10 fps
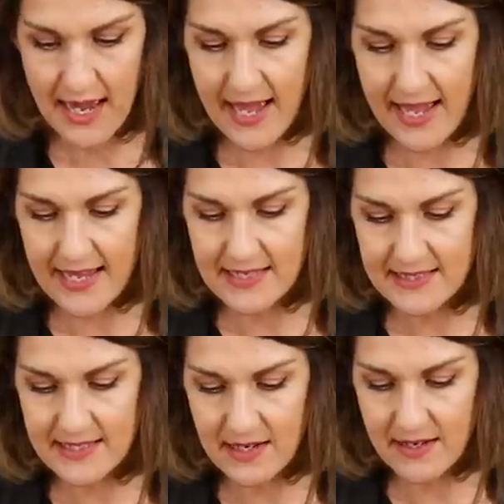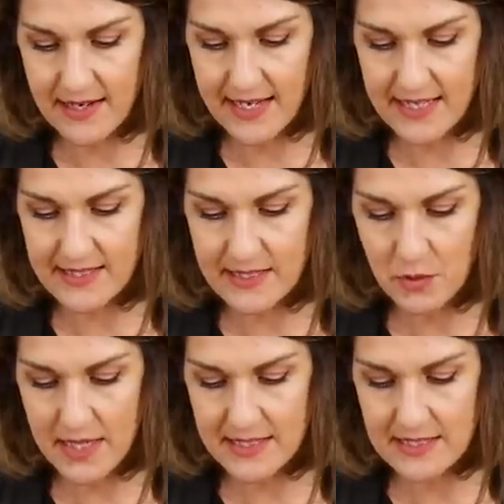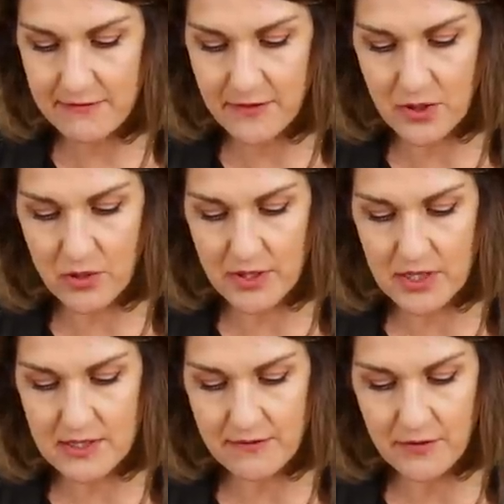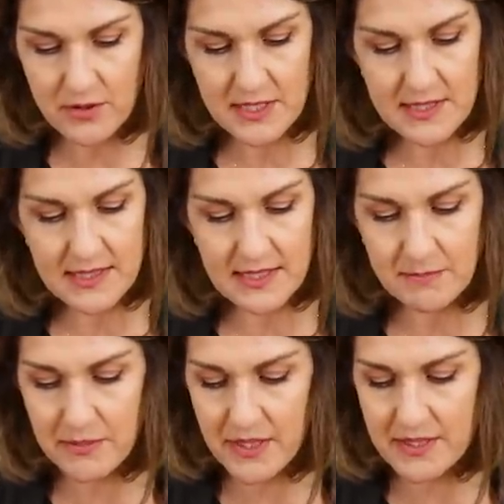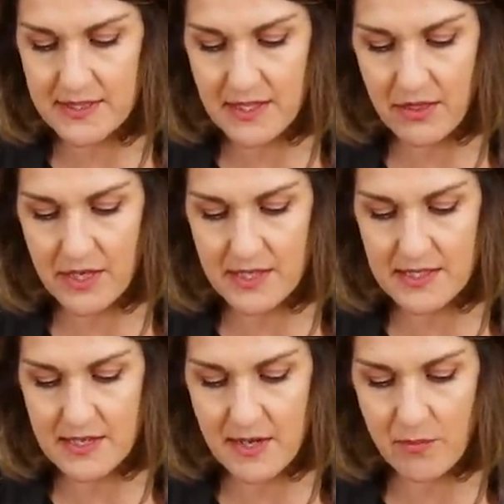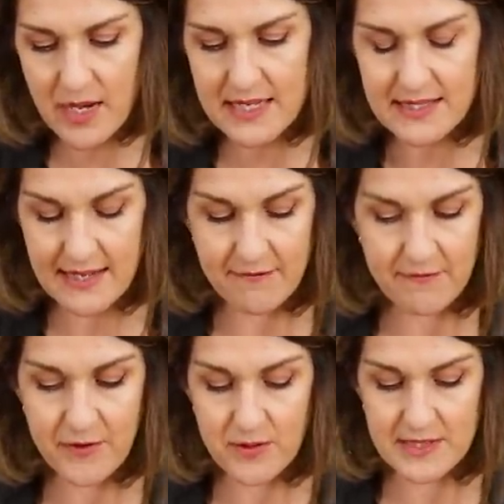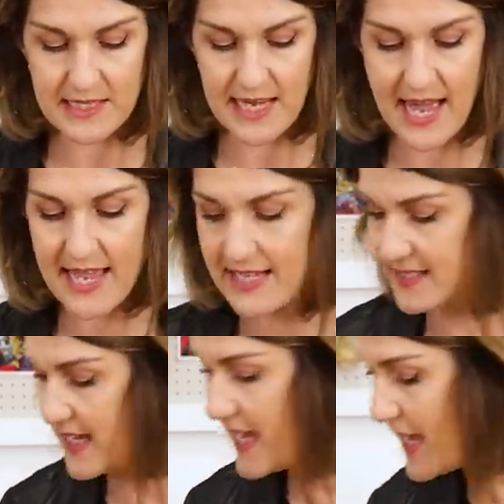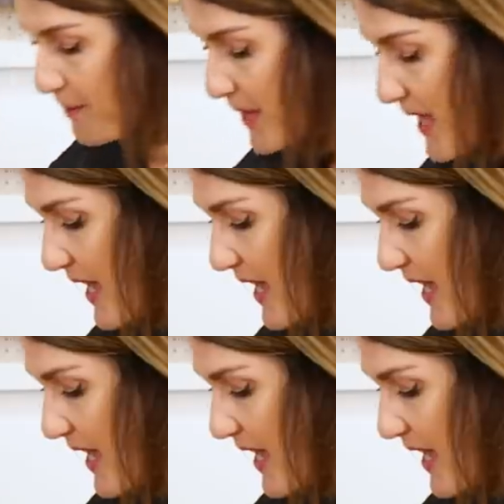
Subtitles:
a size 24, which is a 46 bust, 39 waist, and 48 hip.